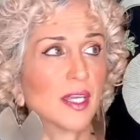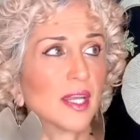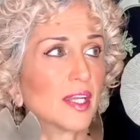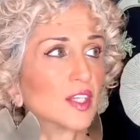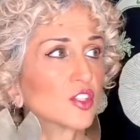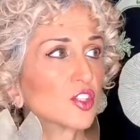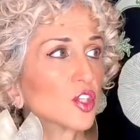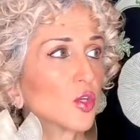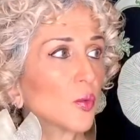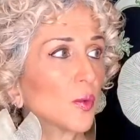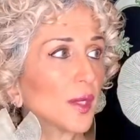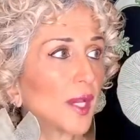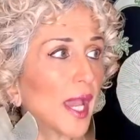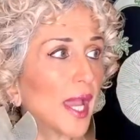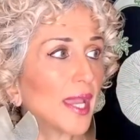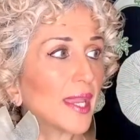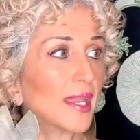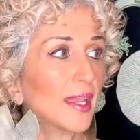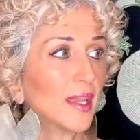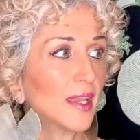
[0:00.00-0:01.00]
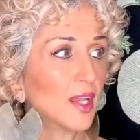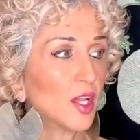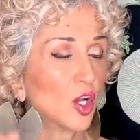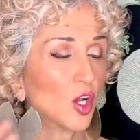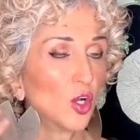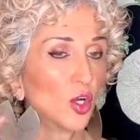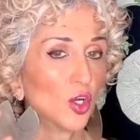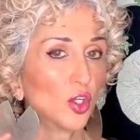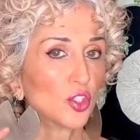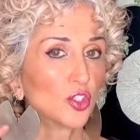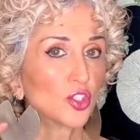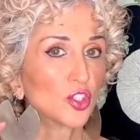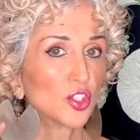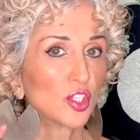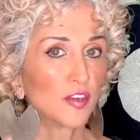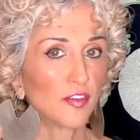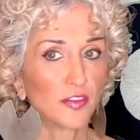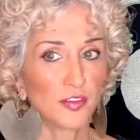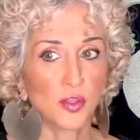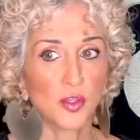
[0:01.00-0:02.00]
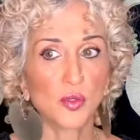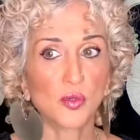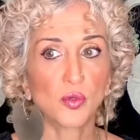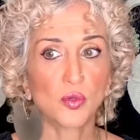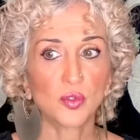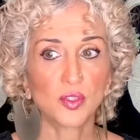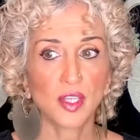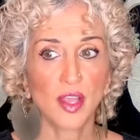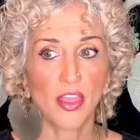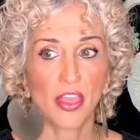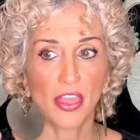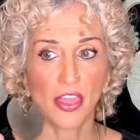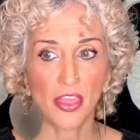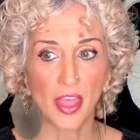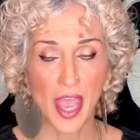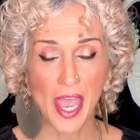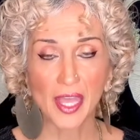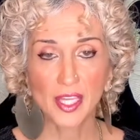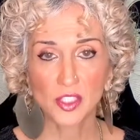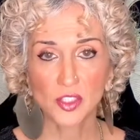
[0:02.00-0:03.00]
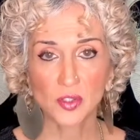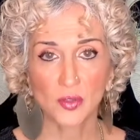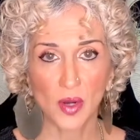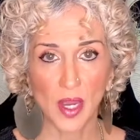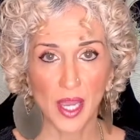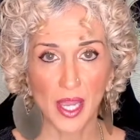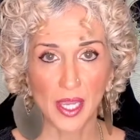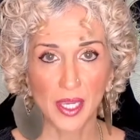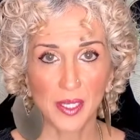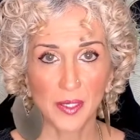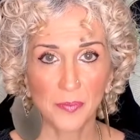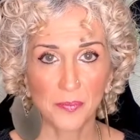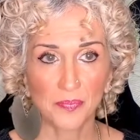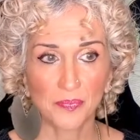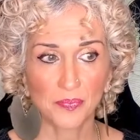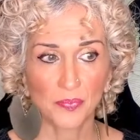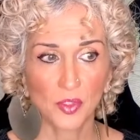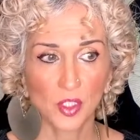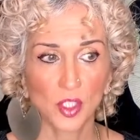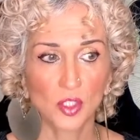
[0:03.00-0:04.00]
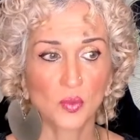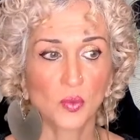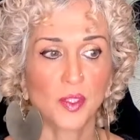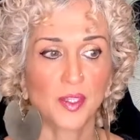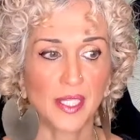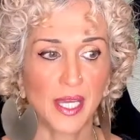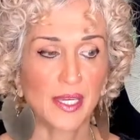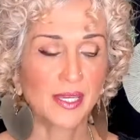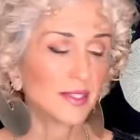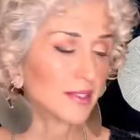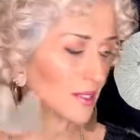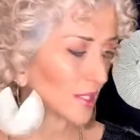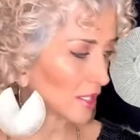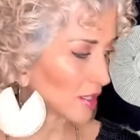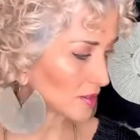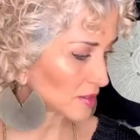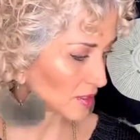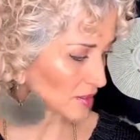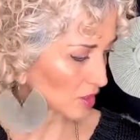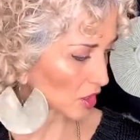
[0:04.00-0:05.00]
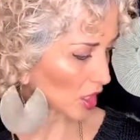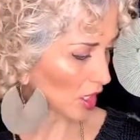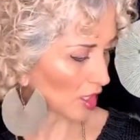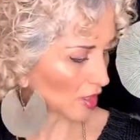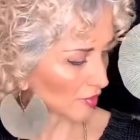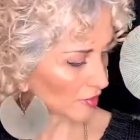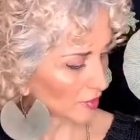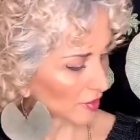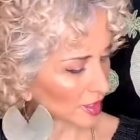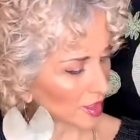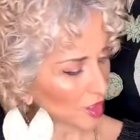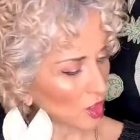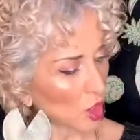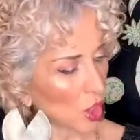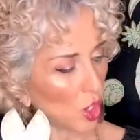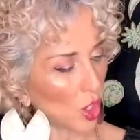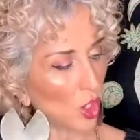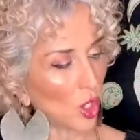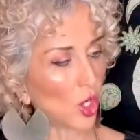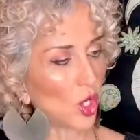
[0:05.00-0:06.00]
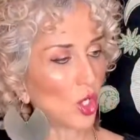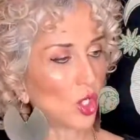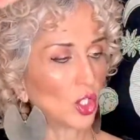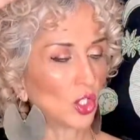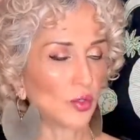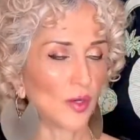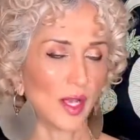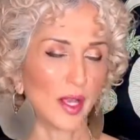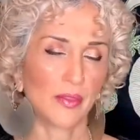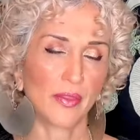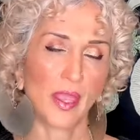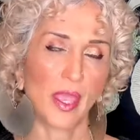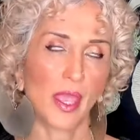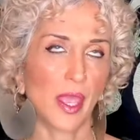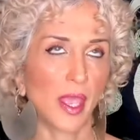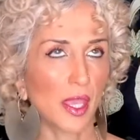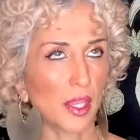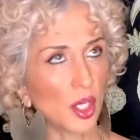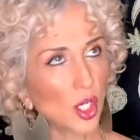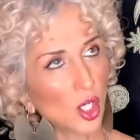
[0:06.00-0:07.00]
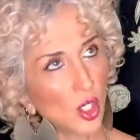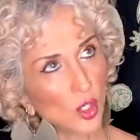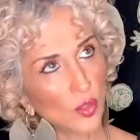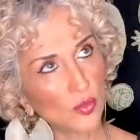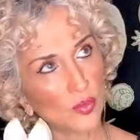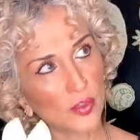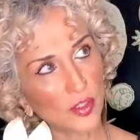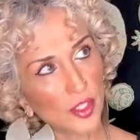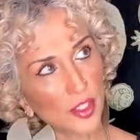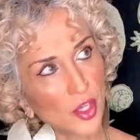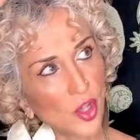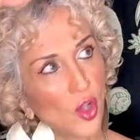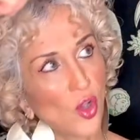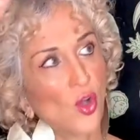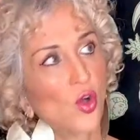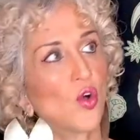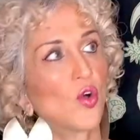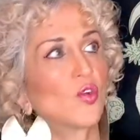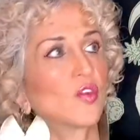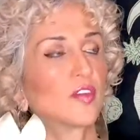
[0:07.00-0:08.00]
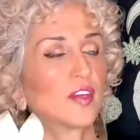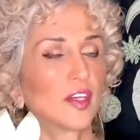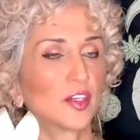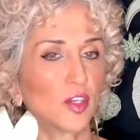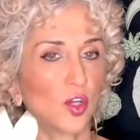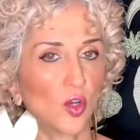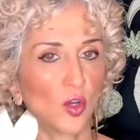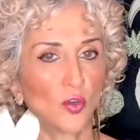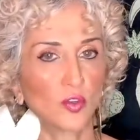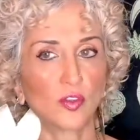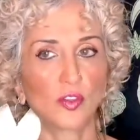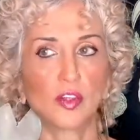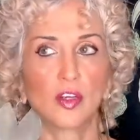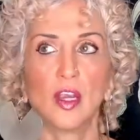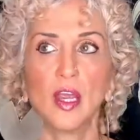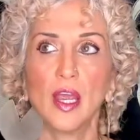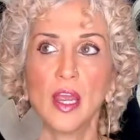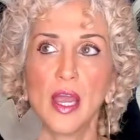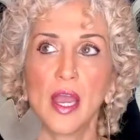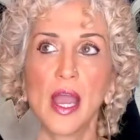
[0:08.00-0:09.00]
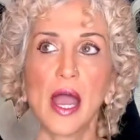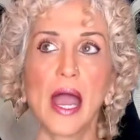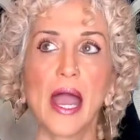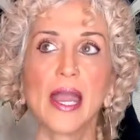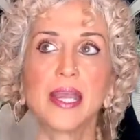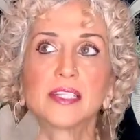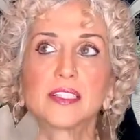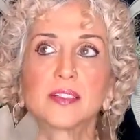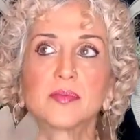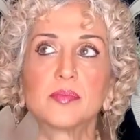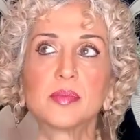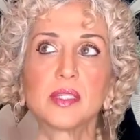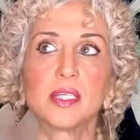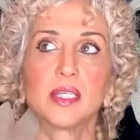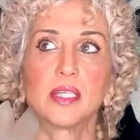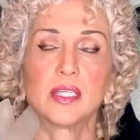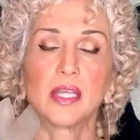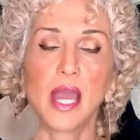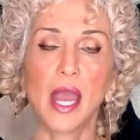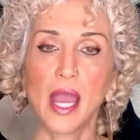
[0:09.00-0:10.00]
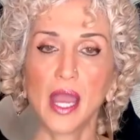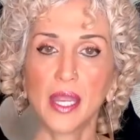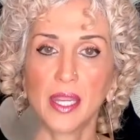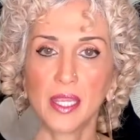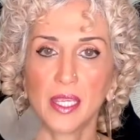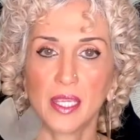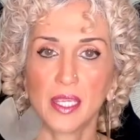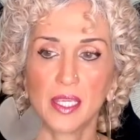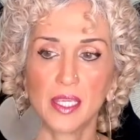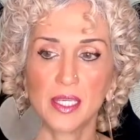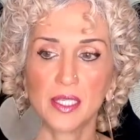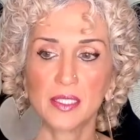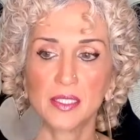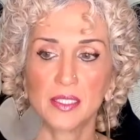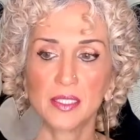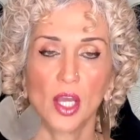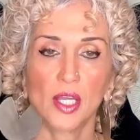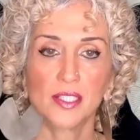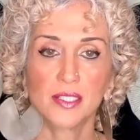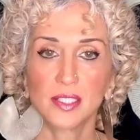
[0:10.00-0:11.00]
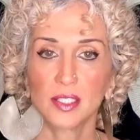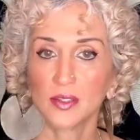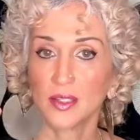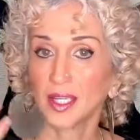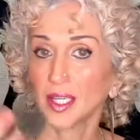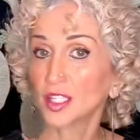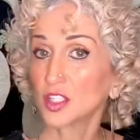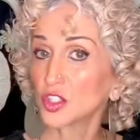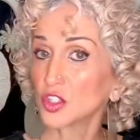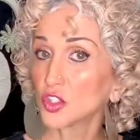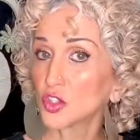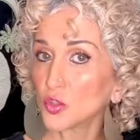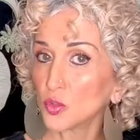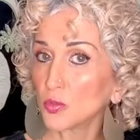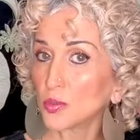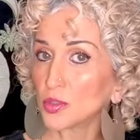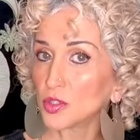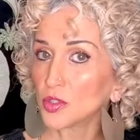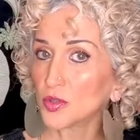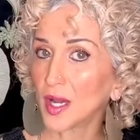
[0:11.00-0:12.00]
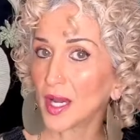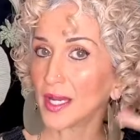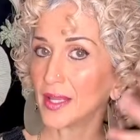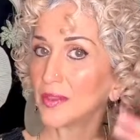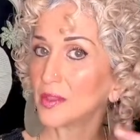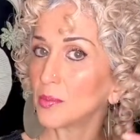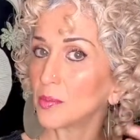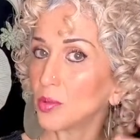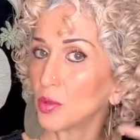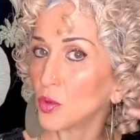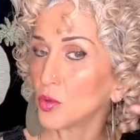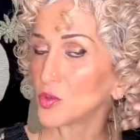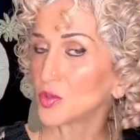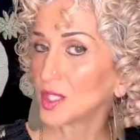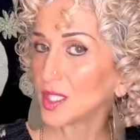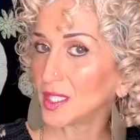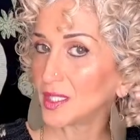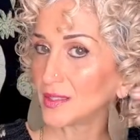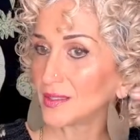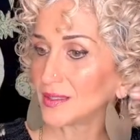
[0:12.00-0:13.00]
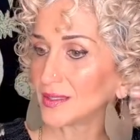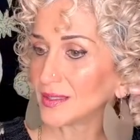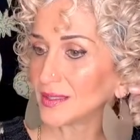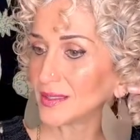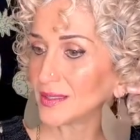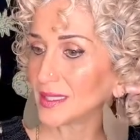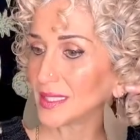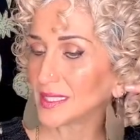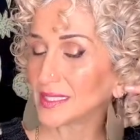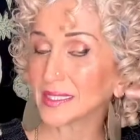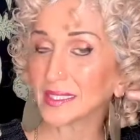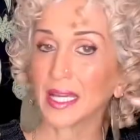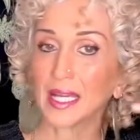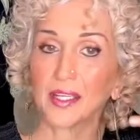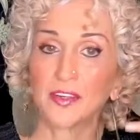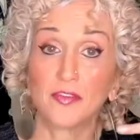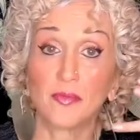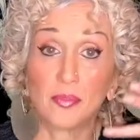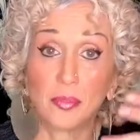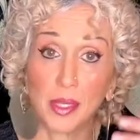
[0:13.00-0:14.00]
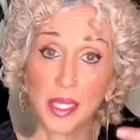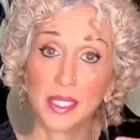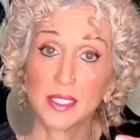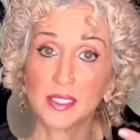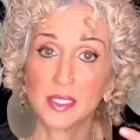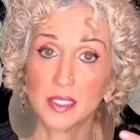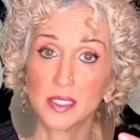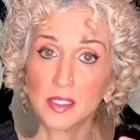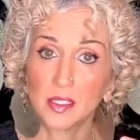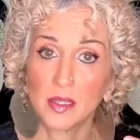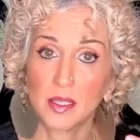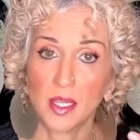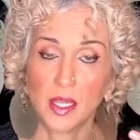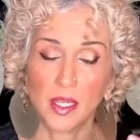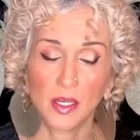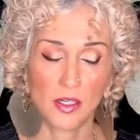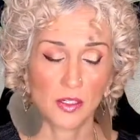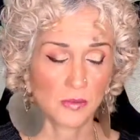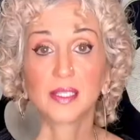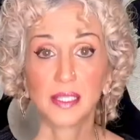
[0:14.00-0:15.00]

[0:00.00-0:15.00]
And so when I diffuse that dry, because what that entails is hovering all around the head over and over and over, high speed, high heat, until it gets super dry and the protein gets kind of baked into the hair.